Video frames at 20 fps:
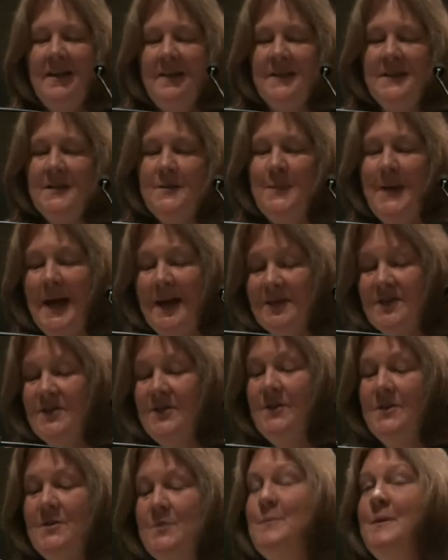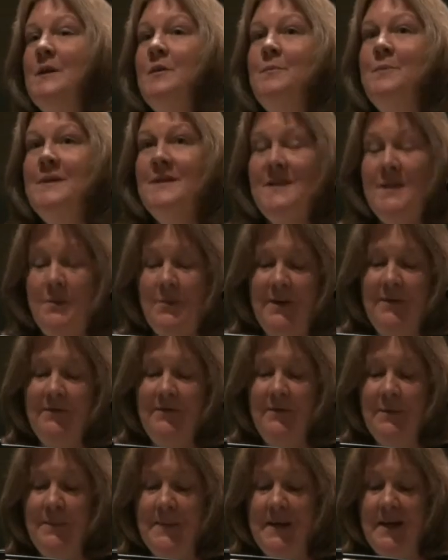This past year has been a busy one
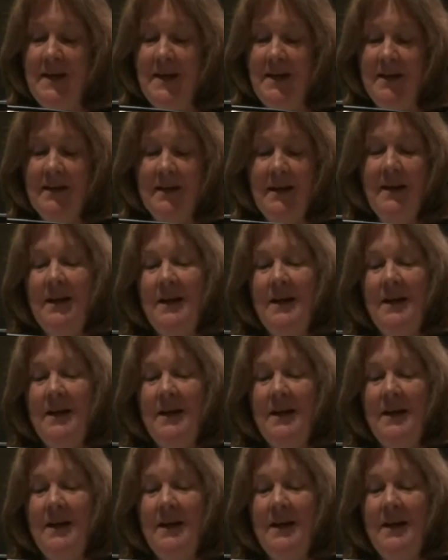for me